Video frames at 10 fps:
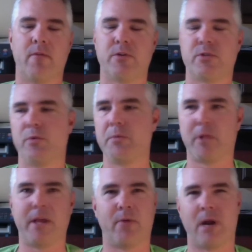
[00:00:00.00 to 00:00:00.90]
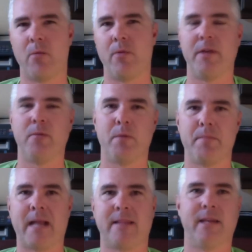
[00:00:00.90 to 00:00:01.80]
so we played around with it and went
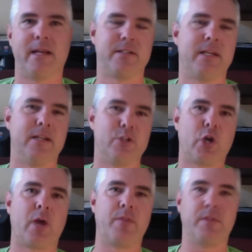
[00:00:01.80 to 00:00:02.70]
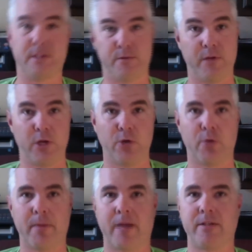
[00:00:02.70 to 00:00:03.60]
back the next day and shot this video you're
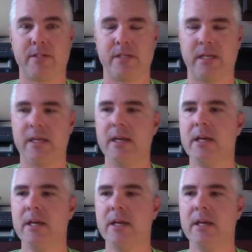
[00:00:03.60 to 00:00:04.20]
about to see.